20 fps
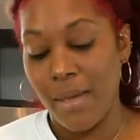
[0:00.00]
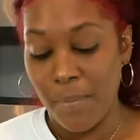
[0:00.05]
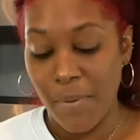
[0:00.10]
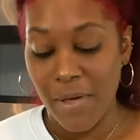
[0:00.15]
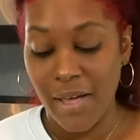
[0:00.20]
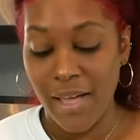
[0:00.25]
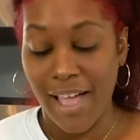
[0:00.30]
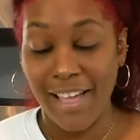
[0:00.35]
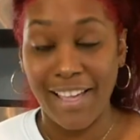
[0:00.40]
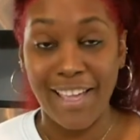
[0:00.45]

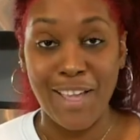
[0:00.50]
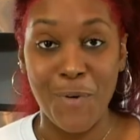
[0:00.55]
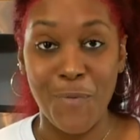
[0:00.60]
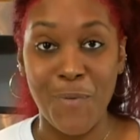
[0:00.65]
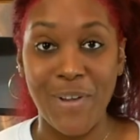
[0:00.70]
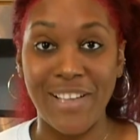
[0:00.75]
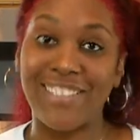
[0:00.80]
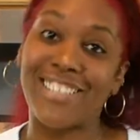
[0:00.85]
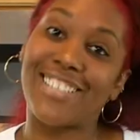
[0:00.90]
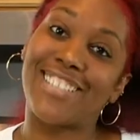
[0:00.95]
But I can't
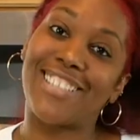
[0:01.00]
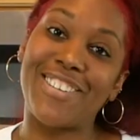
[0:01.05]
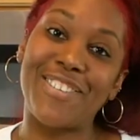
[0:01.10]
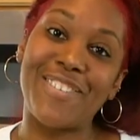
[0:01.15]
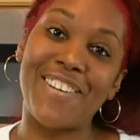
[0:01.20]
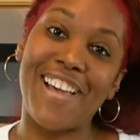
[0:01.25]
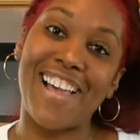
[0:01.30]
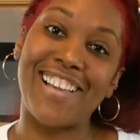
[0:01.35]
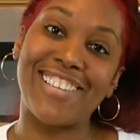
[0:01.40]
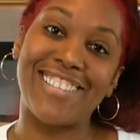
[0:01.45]
wait to see you
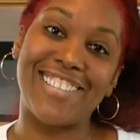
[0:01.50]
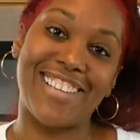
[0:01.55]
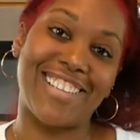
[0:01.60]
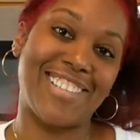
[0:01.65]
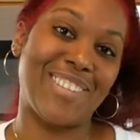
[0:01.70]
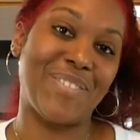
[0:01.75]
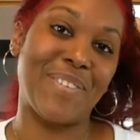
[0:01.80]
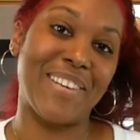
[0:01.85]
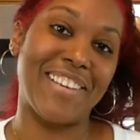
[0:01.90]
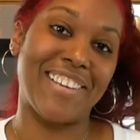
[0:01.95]
guys
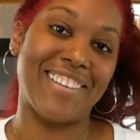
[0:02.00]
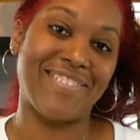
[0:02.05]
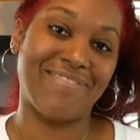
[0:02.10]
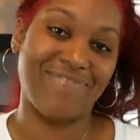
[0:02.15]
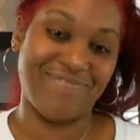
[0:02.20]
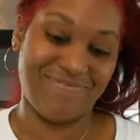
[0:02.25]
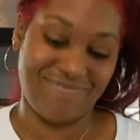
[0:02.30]
next week.